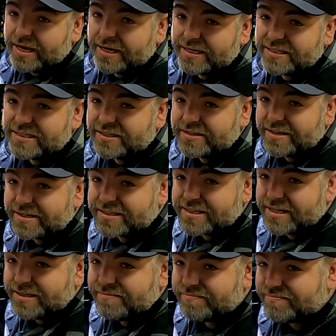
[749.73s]
And until next
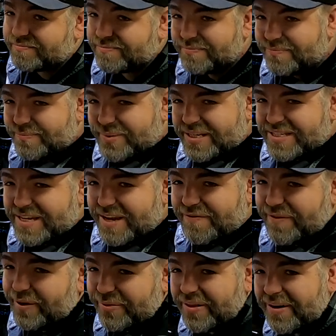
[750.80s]
time, be
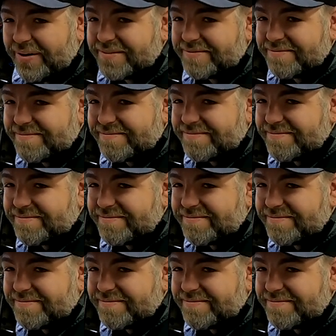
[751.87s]
safe out there.